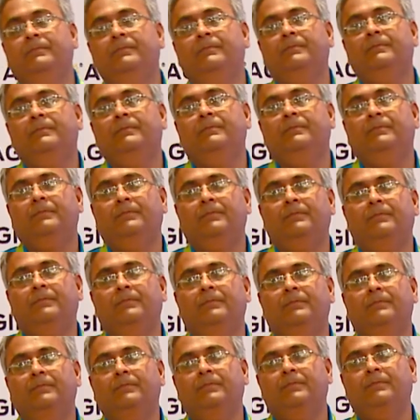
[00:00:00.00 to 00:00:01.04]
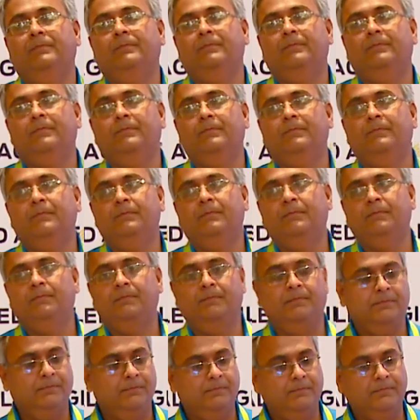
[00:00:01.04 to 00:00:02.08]

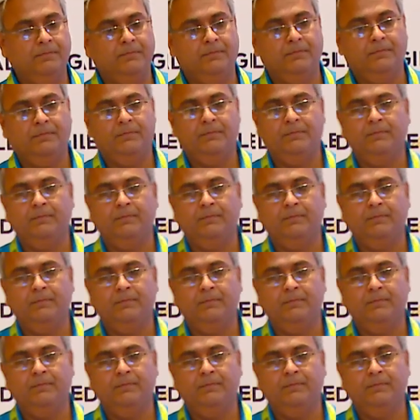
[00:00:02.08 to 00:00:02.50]
No one is speaking in this clip.